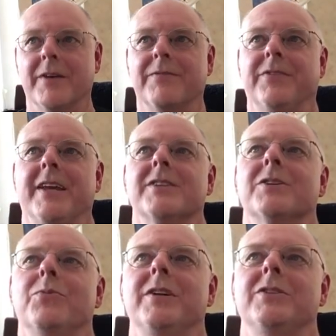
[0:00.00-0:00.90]
of things
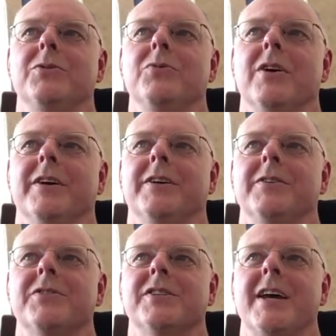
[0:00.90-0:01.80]
that we do not
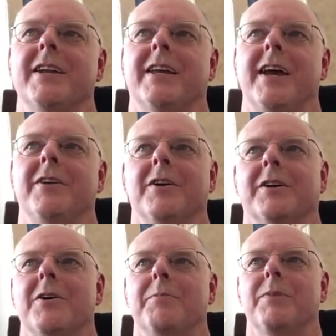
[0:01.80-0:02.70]
understand and cannot
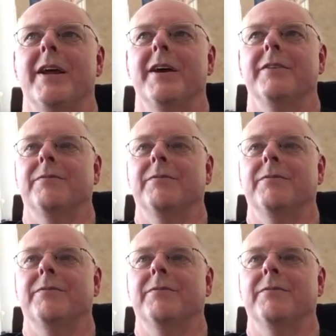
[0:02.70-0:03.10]
comprehend.